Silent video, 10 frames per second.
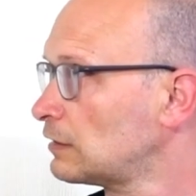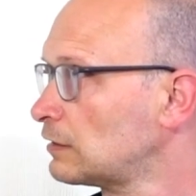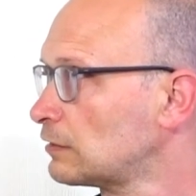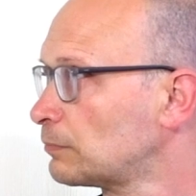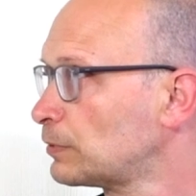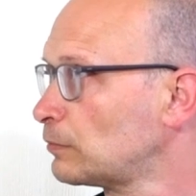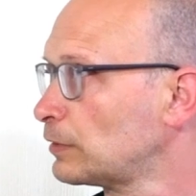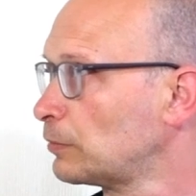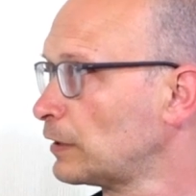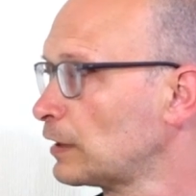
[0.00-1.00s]
you'll probably
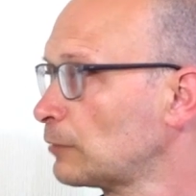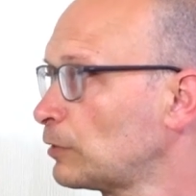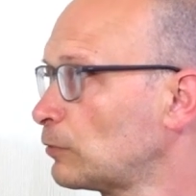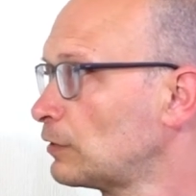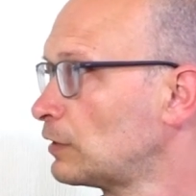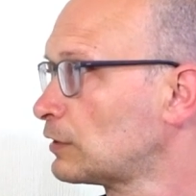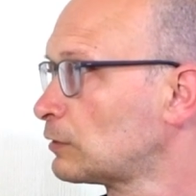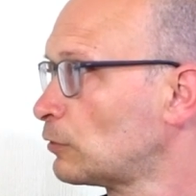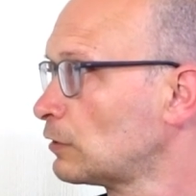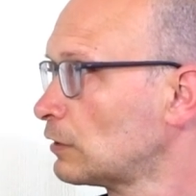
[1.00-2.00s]
be happy with
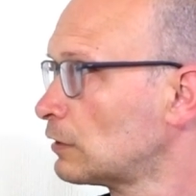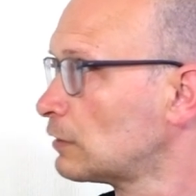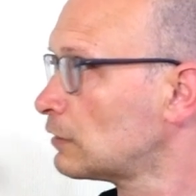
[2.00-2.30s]
this one.